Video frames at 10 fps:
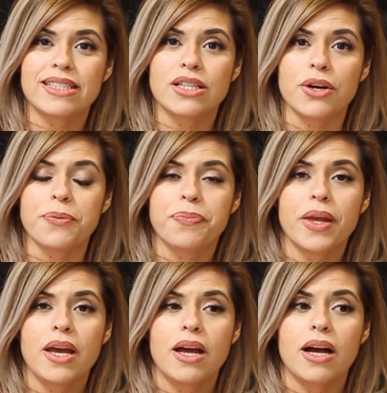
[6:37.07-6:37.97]
So
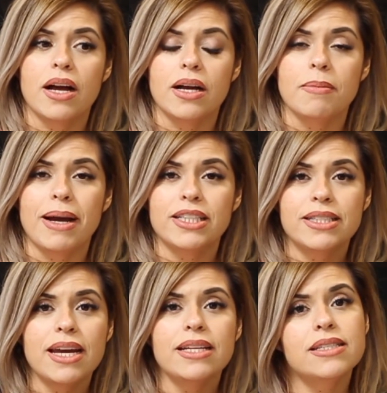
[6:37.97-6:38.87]
I
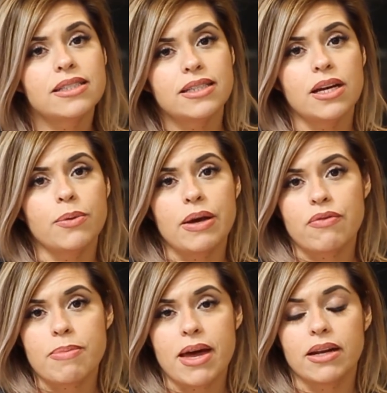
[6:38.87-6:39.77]
tend to stay away
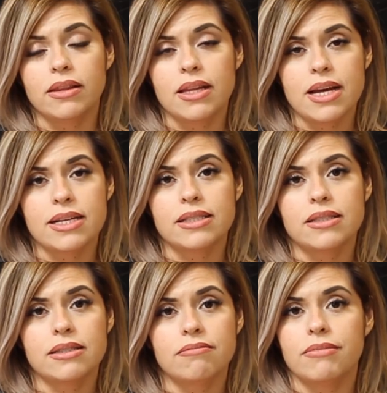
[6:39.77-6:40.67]
from that
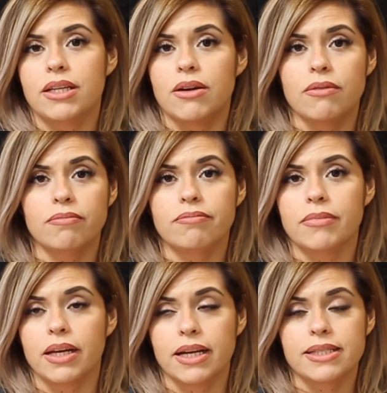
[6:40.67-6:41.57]
unless, you know,
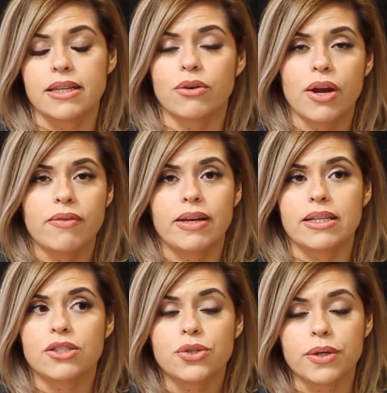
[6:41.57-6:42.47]
like I said, the craving
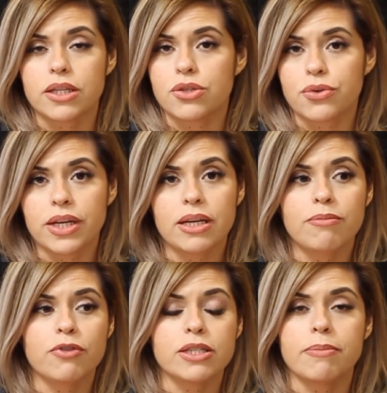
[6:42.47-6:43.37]
is too
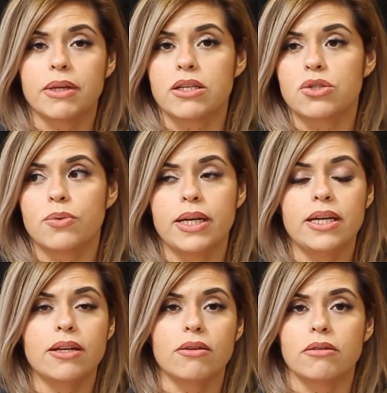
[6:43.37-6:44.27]
extreme for something
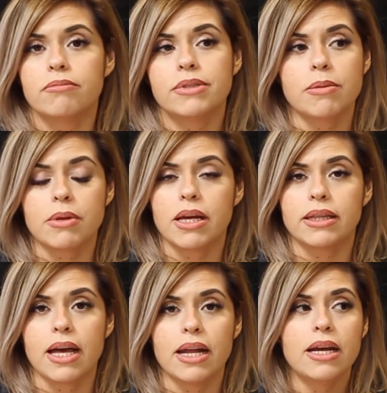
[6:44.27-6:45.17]
sweet or something
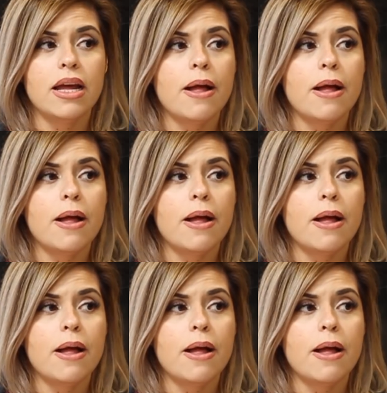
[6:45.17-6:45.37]
like that.